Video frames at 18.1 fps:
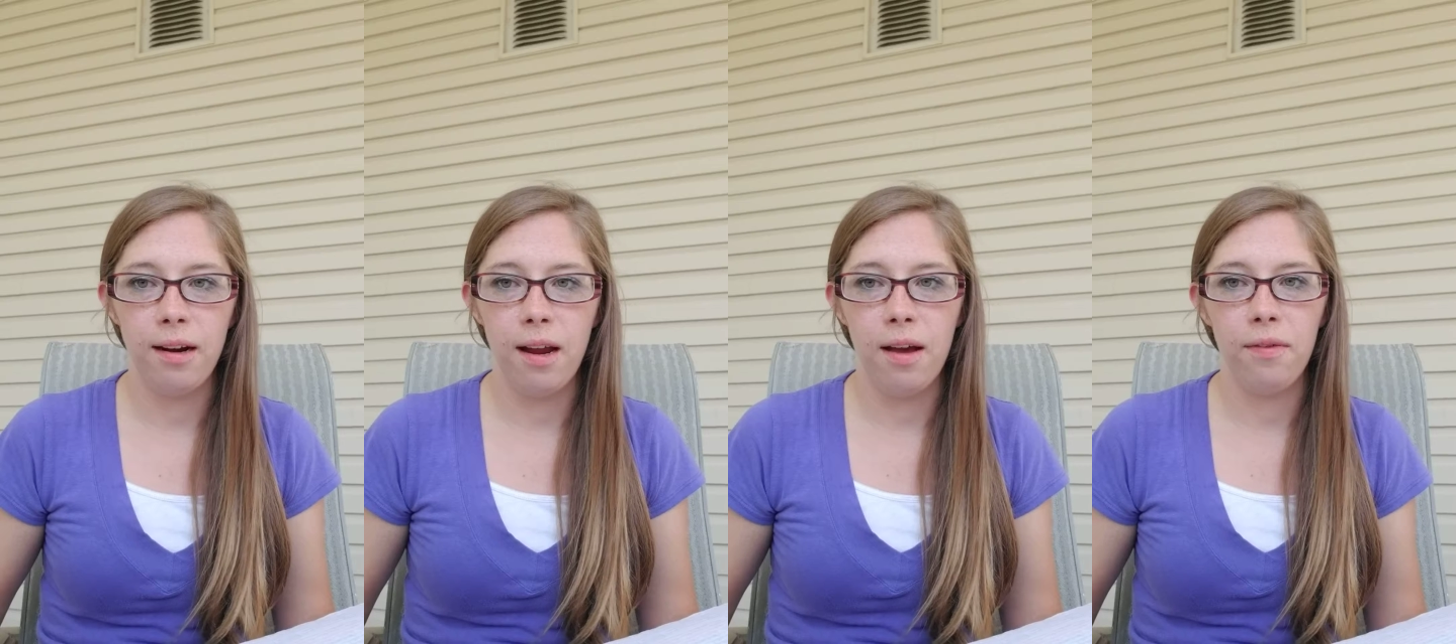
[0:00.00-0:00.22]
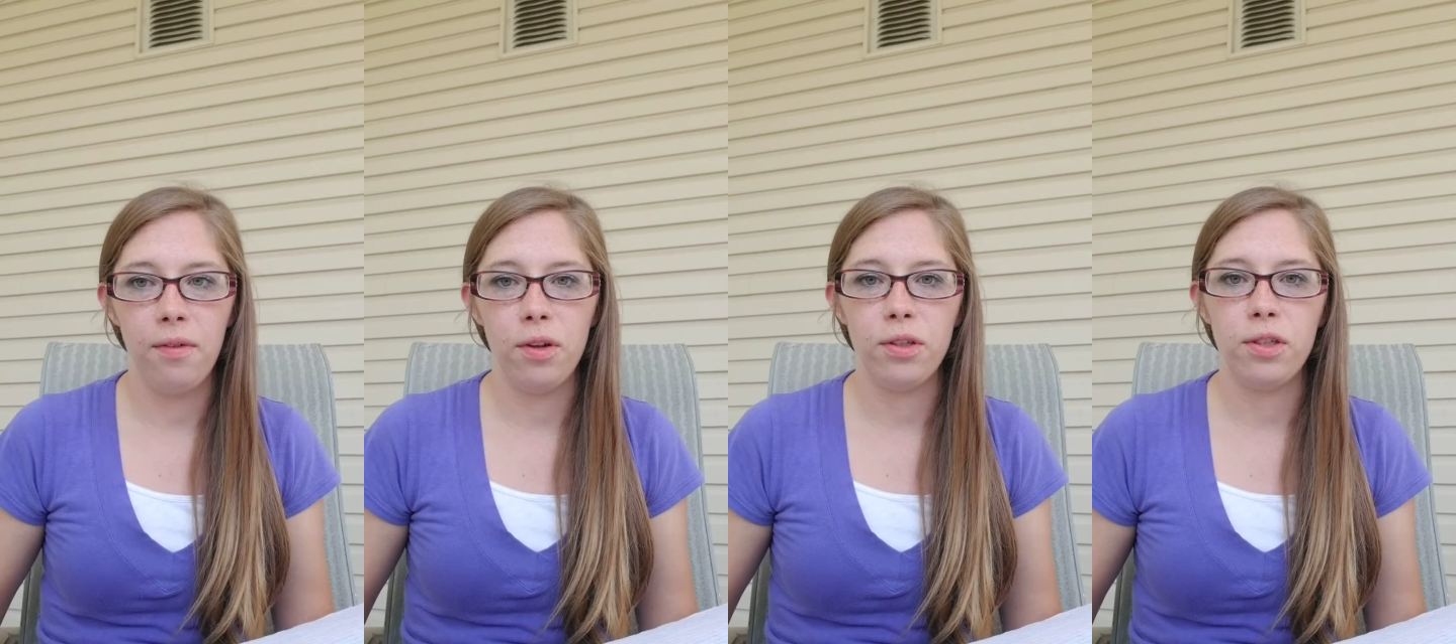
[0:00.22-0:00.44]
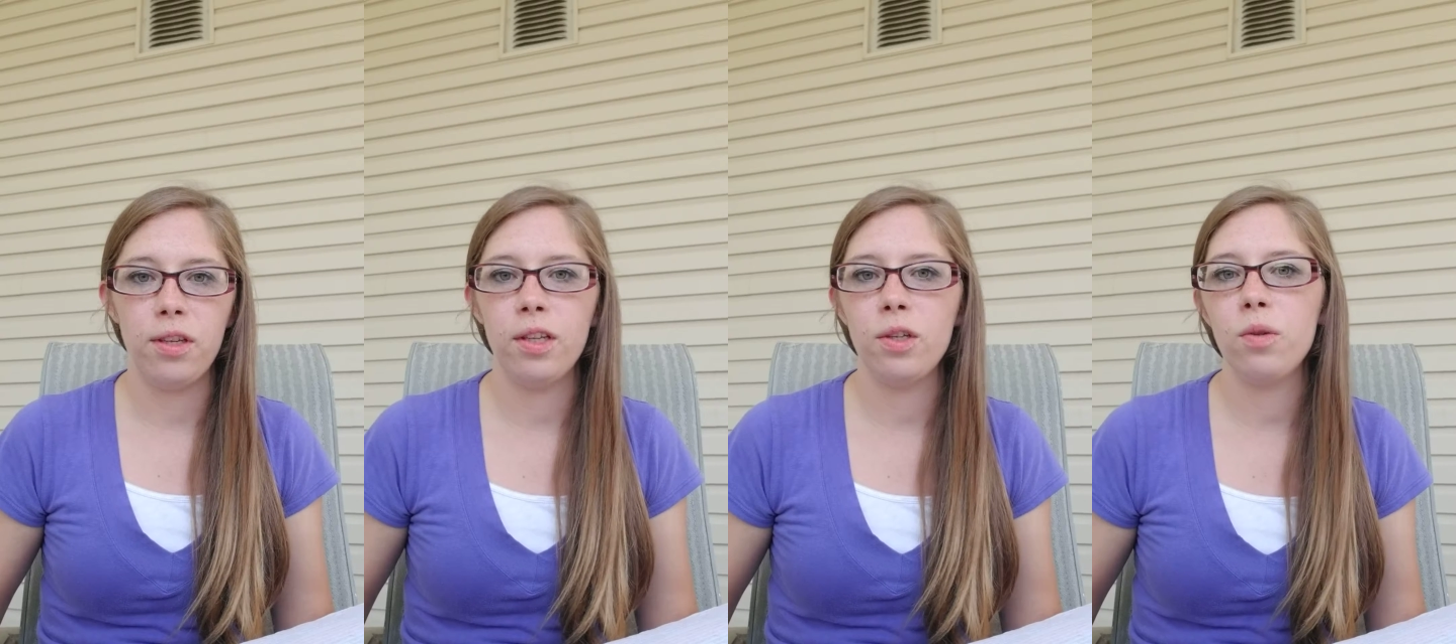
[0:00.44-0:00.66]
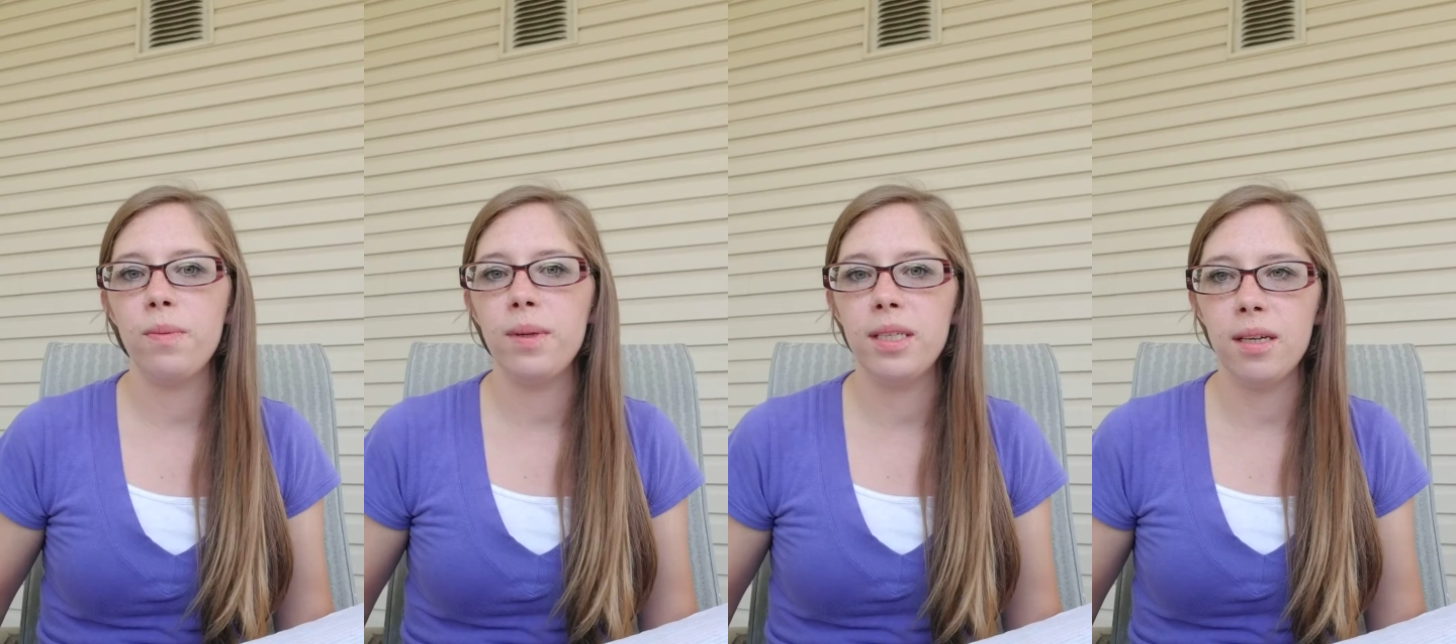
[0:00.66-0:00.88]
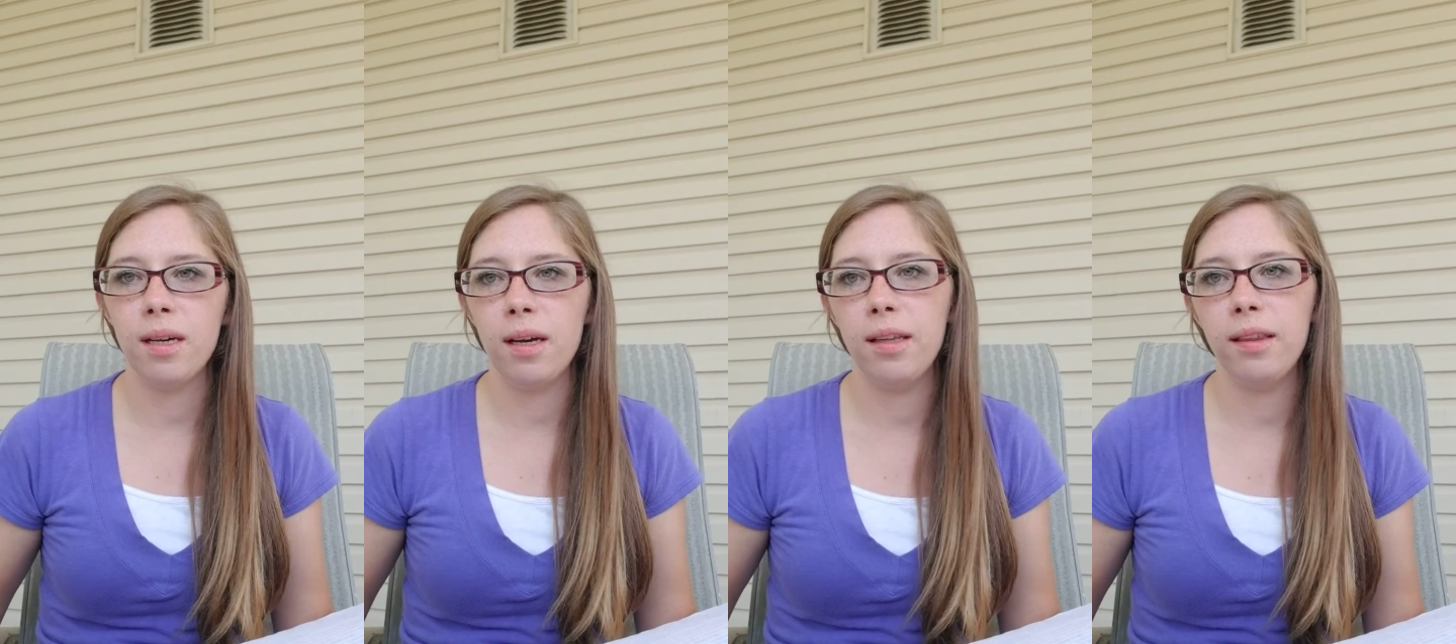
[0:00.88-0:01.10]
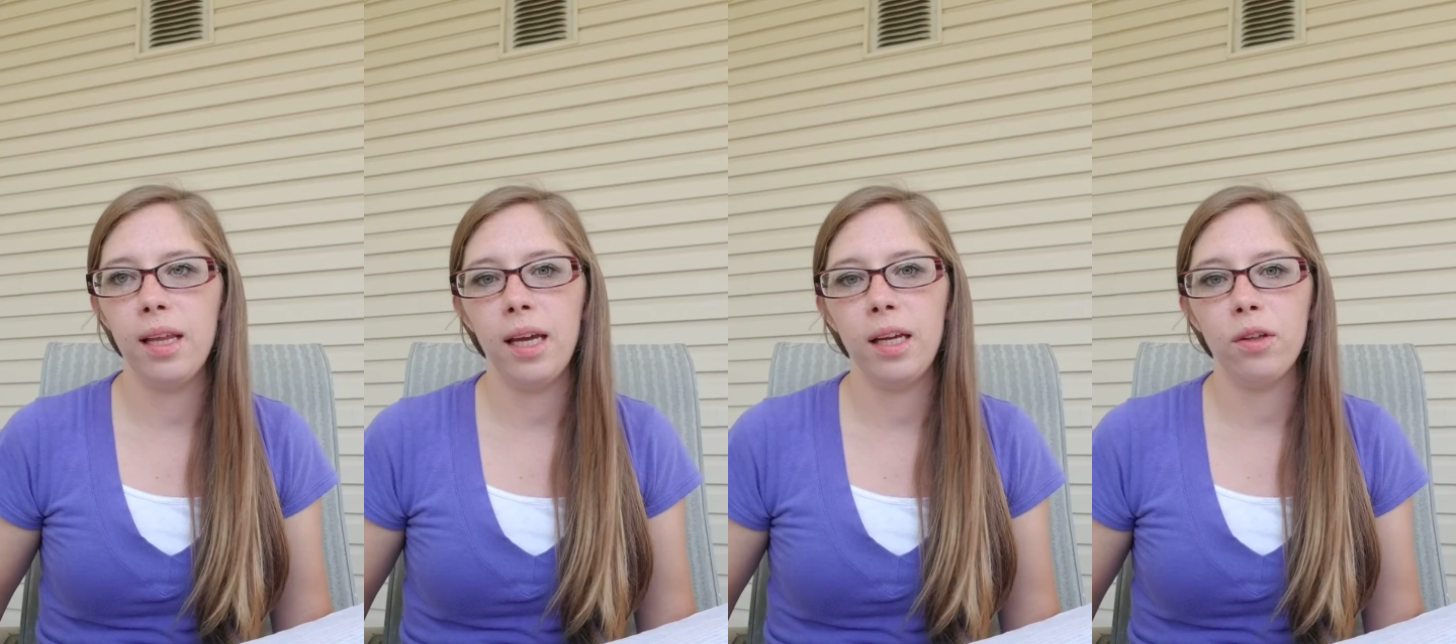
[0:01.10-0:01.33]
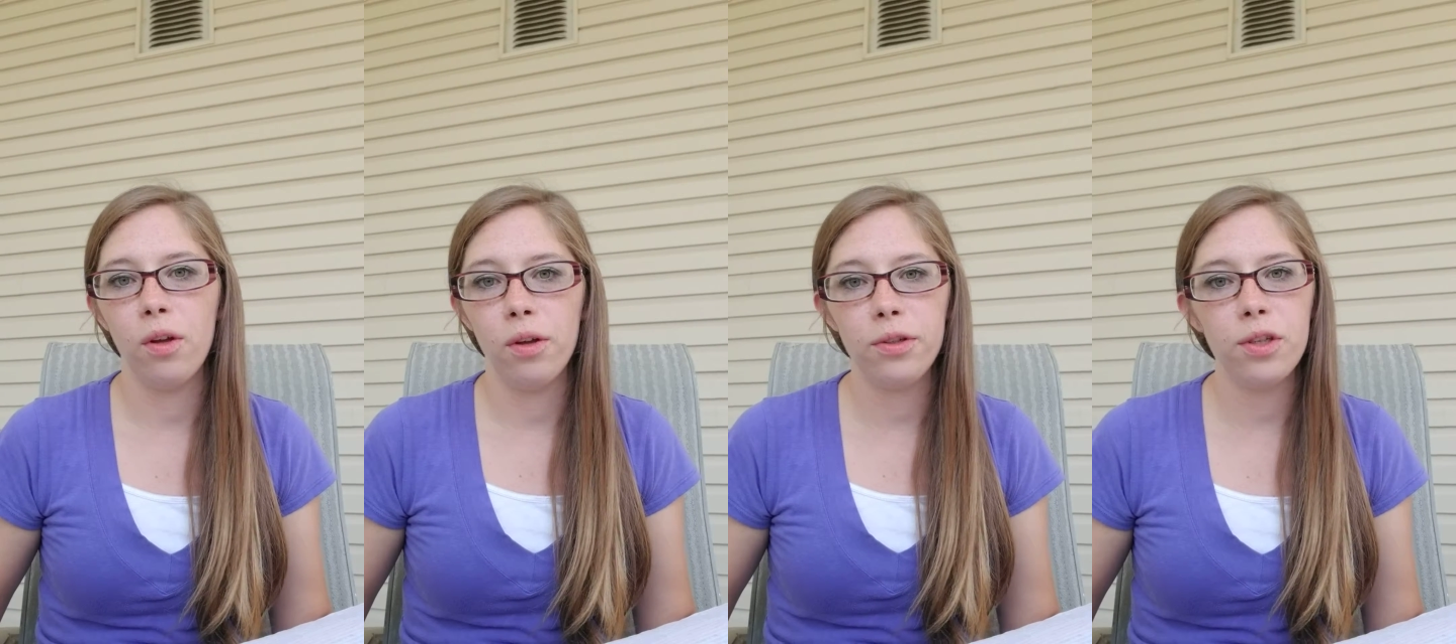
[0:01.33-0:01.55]
novel, so this would be done
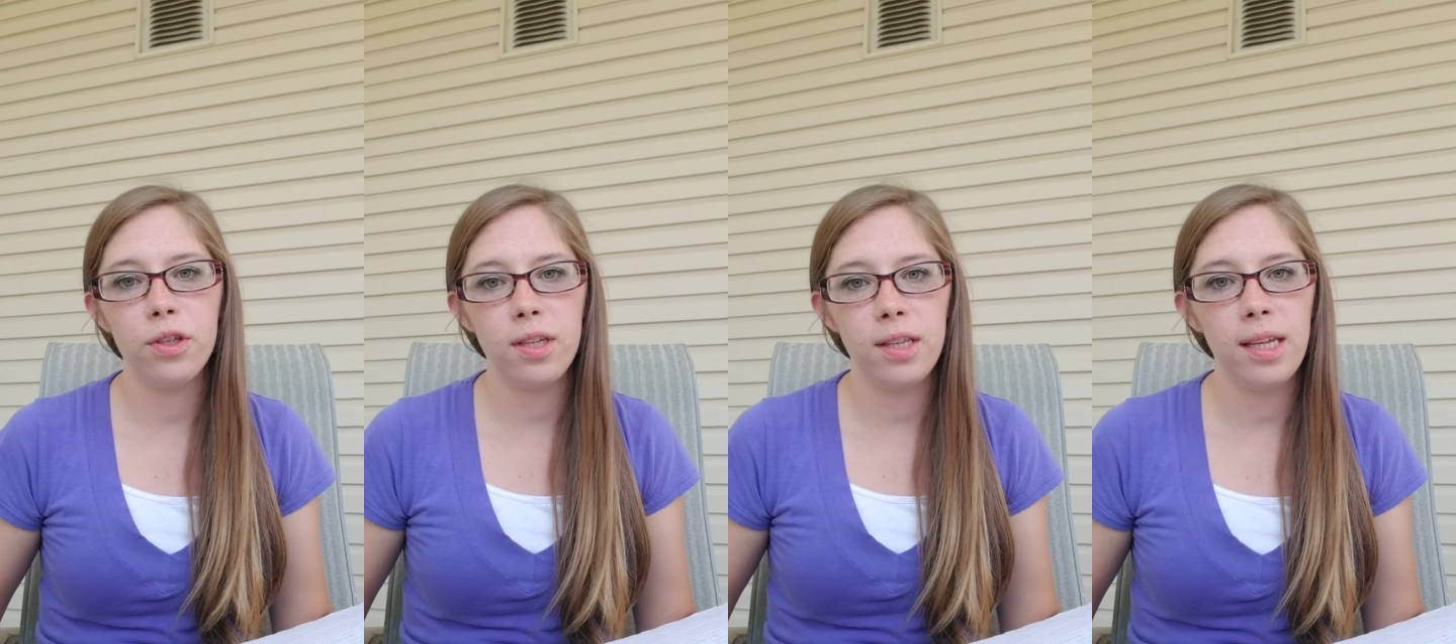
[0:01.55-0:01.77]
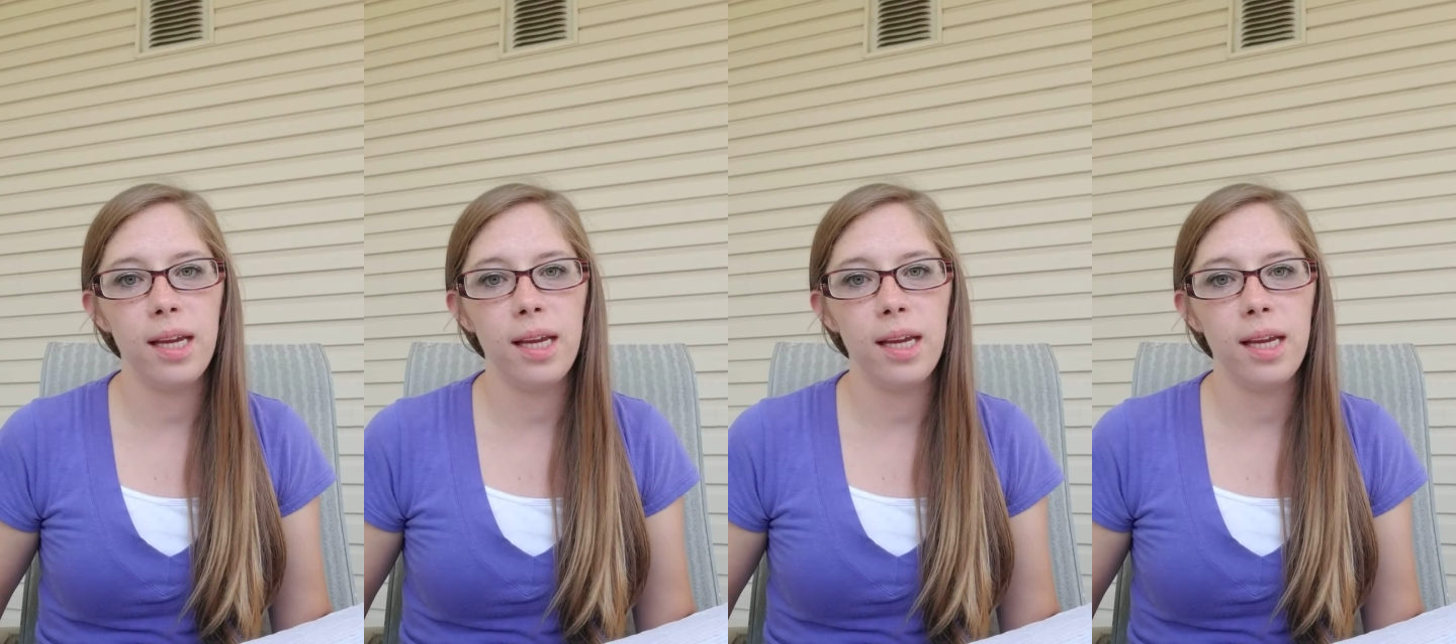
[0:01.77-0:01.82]
like closer to